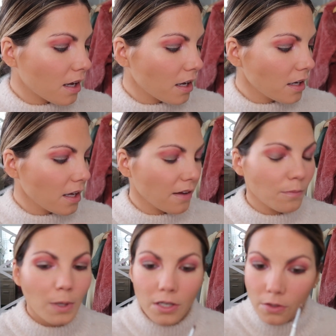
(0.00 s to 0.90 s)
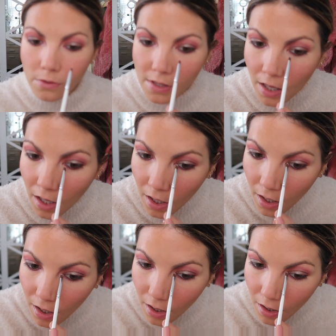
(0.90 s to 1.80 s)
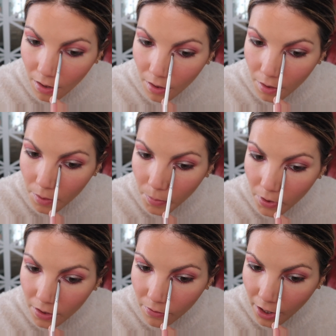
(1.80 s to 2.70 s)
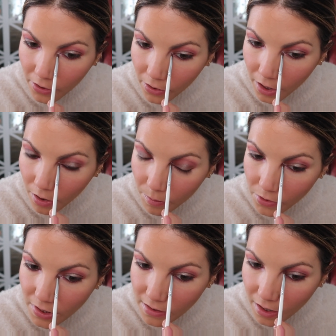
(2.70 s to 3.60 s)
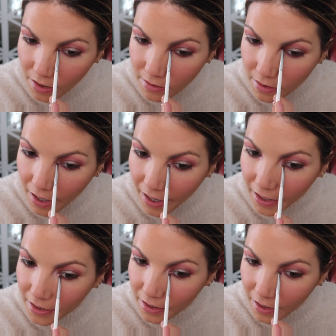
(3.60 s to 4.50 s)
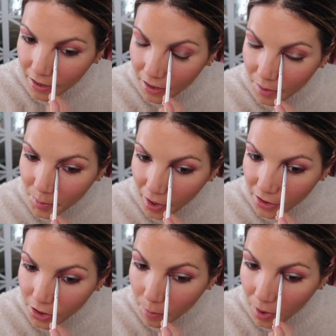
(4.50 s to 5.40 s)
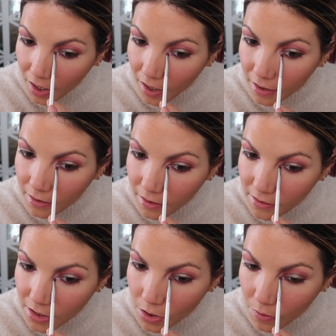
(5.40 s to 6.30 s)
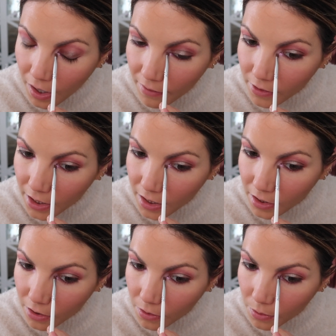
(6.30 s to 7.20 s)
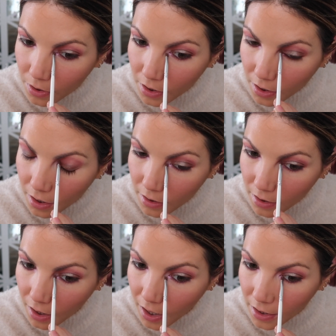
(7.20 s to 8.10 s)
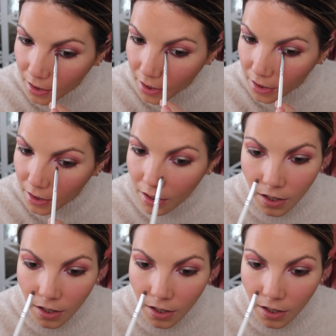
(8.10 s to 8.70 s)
I have been using it pretty regularly, almost as like a side project pan, because I don't have like an inner corner highlight